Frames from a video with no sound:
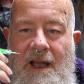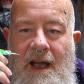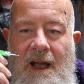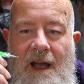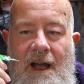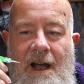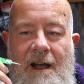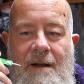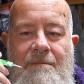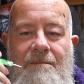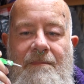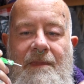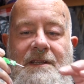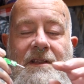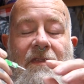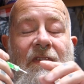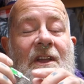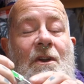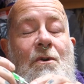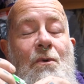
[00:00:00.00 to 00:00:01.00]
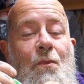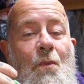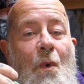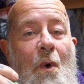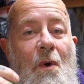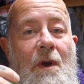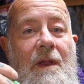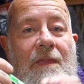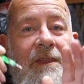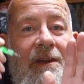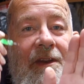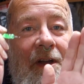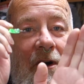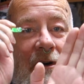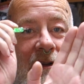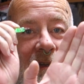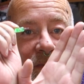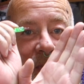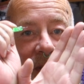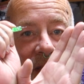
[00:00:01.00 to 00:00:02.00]
There's a thing called walking the
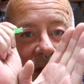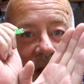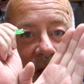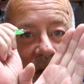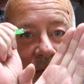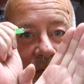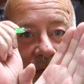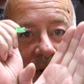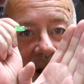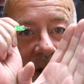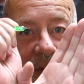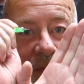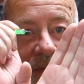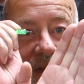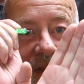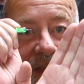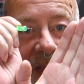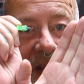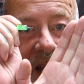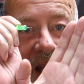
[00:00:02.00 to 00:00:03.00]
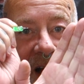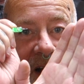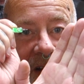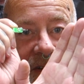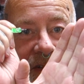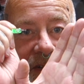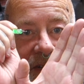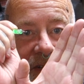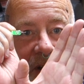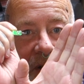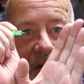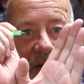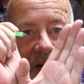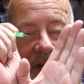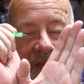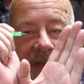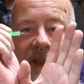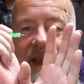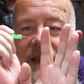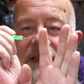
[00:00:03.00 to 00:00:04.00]
dots, where you go around the larger dot,
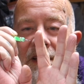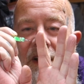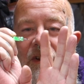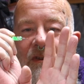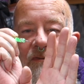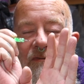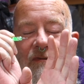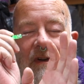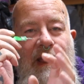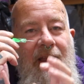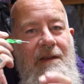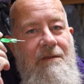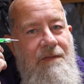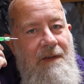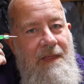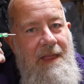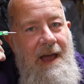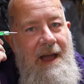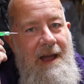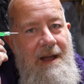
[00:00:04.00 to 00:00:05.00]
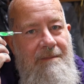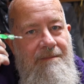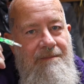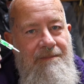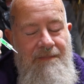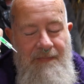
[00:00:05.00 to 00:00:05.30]
and these are great for that.